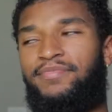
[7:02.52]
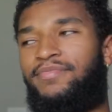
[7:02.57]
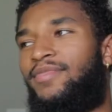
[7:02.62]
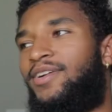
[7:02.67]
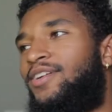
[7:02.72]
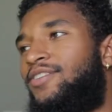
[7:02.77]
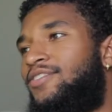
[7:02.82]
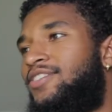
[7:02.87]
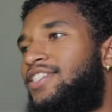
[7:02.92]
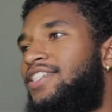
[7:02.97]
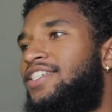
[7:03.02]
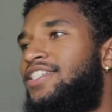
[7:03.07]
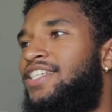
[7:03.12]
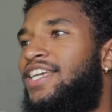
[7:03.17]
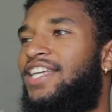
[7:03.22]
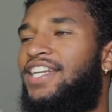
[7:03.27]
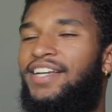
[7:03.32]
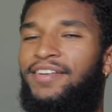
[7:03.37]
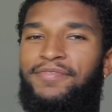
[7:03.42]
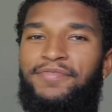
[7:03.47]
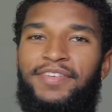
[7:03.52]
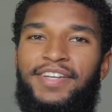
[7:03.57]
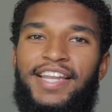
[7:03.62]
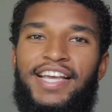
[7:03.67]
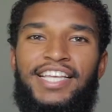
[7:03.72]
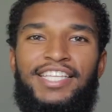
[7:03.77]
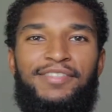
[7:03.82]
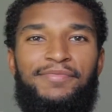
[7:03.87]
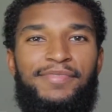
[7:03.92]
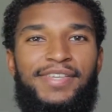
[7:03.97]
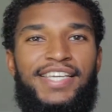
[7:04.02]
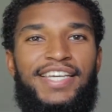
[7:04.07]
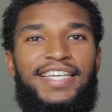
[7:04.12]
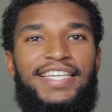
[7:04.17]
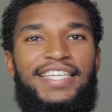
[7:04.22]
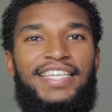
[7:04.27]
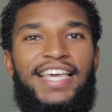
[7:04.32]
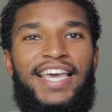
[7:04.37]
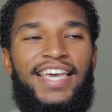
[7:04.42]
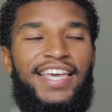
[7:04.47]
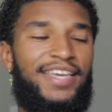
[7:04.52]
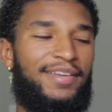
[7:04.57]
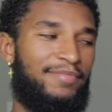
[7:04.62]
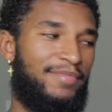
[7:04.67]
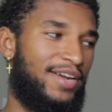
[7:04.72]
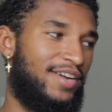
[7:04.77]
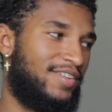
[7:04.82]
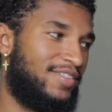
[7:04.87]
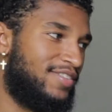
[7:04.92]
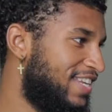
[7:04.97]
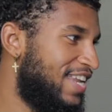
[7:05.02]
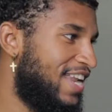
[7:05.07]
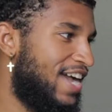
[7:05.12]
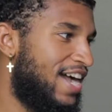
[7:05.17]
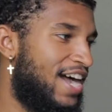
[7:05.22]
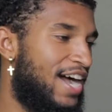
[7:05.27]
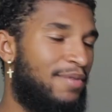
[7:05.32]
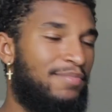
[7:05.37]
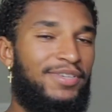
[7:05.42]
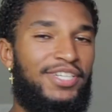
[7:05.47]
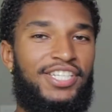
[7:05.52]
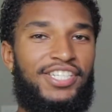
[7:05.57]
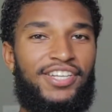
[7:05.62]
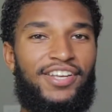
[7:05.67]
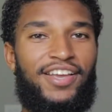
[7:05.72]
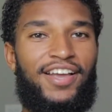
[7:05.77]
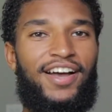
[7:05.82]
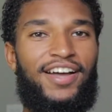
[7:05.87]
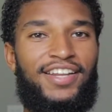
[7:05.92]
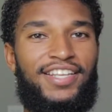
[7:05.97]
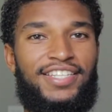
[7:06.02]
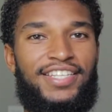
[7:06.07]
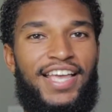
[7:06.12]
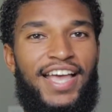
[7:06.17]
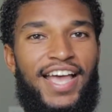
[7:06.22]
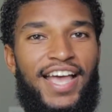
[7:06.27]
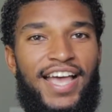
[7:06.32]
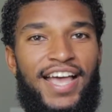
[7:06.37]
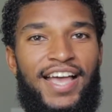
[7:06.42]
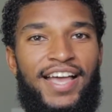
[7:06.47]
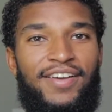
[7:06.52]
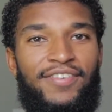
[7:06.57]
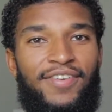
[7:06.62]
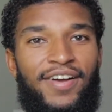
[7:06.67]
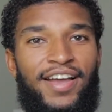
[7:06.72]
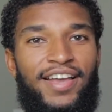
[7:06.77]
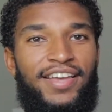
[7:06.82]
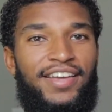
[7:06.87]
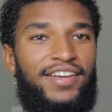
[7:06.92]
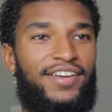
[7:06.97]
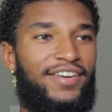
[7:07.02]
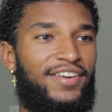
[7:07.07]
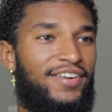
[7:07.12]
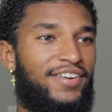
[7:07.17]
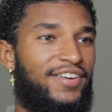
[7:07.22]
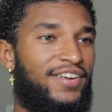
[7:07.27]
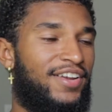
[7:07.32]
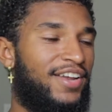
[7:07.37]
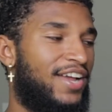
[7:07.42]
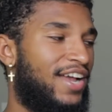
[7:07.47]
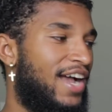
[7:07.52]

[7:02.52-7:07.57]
Bro, CJ done finessed me again, bro. Now, I'm gonna show y'all this ad right here.